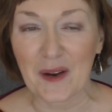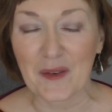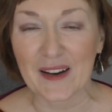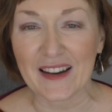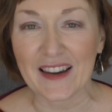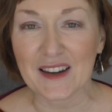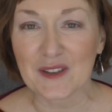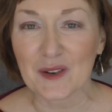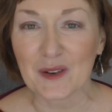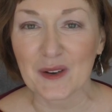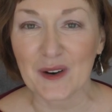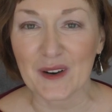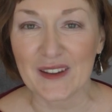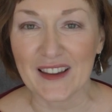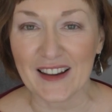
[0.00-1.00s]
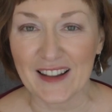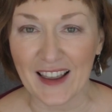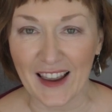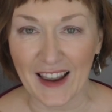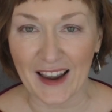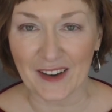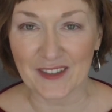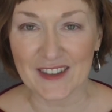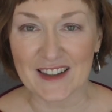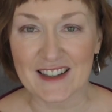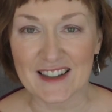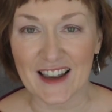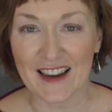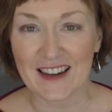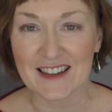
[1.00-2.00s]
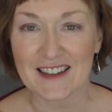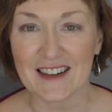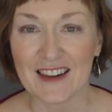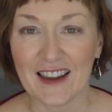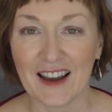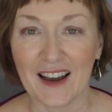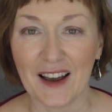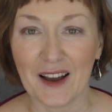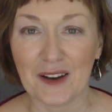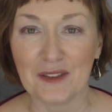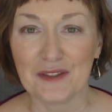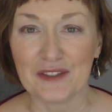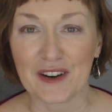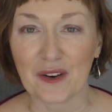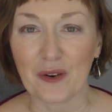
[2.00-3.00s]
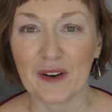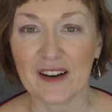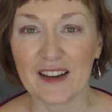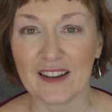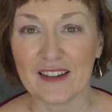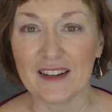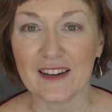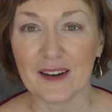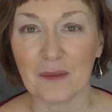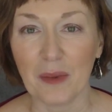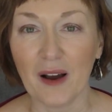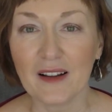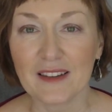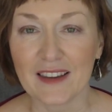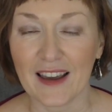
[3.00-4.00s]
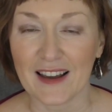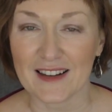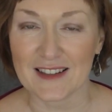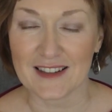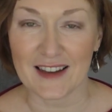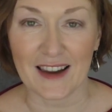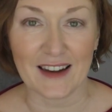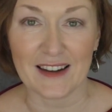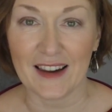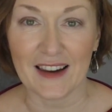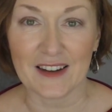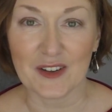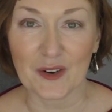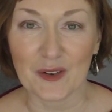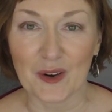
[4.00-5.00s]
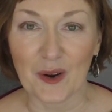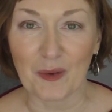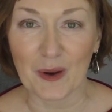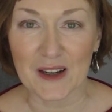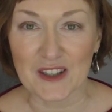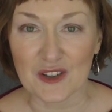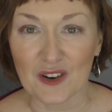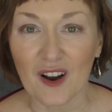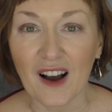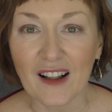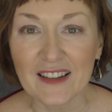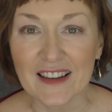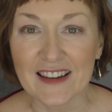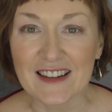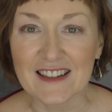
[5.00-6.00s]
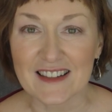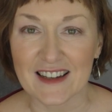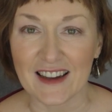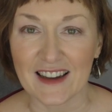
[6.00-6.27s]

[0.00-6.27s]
when I told her that I have this idea of recording a knitting podcast and I don't know what to call it,